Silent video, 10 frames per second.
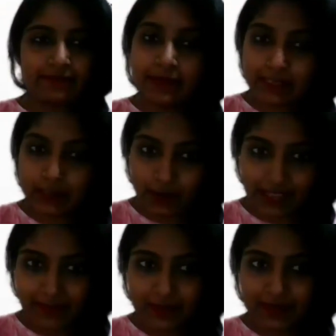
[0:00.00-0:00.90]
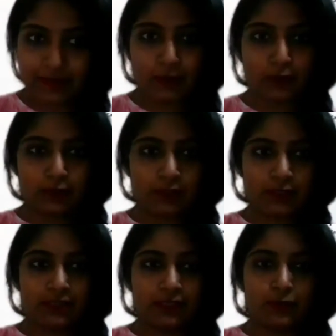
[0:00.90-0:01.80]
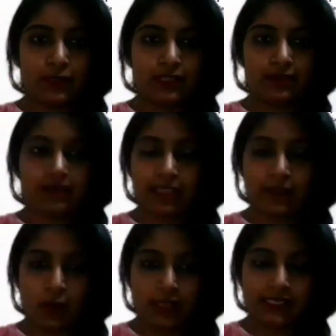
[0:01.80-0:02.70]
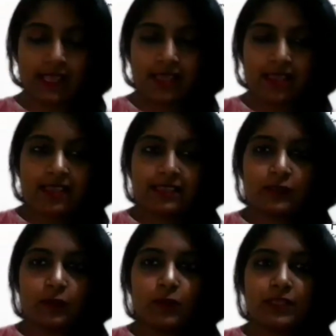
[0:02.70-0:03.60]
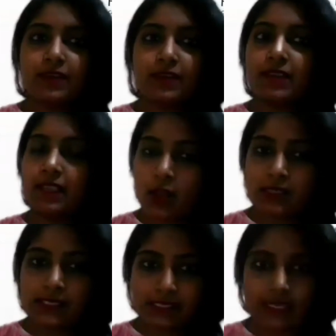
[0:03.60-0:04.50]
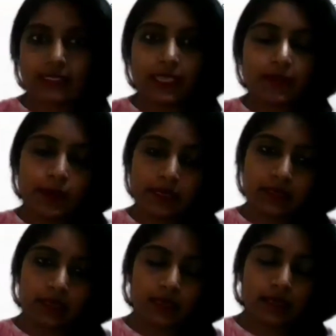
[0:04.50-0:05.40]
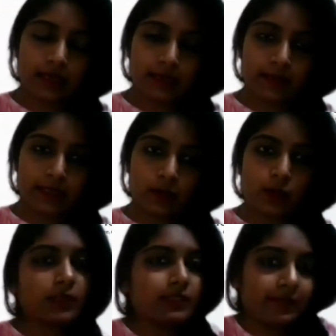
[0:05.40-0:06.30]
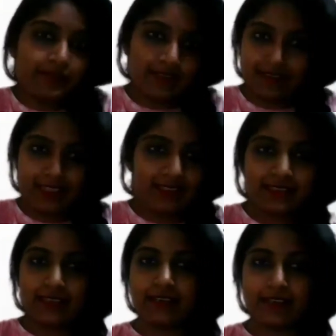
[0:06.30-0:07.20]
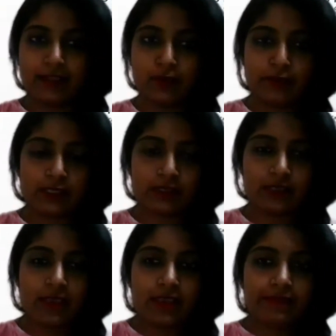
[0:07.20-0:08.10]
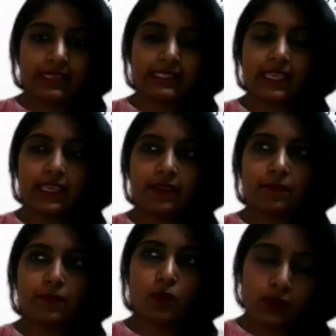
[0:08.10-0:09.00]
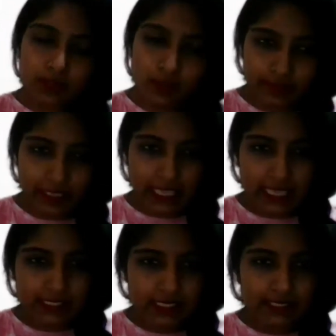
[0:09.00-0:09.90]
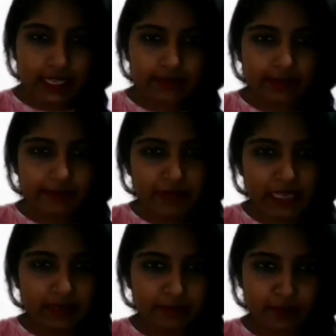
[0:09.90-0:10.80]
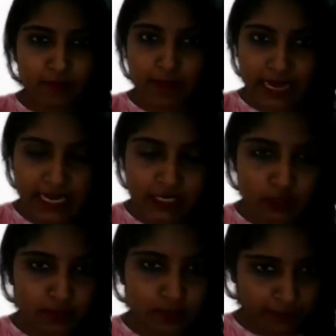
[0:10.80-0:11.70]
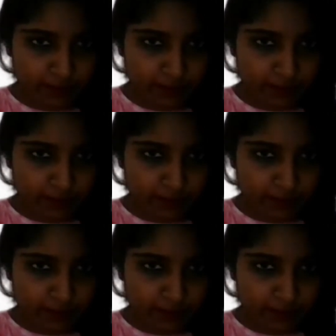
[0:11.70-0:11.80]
be talking about approach to hearing loss. So hearing loss is nothing but, loss of hearing. Which we see most of the cases that have been from mild to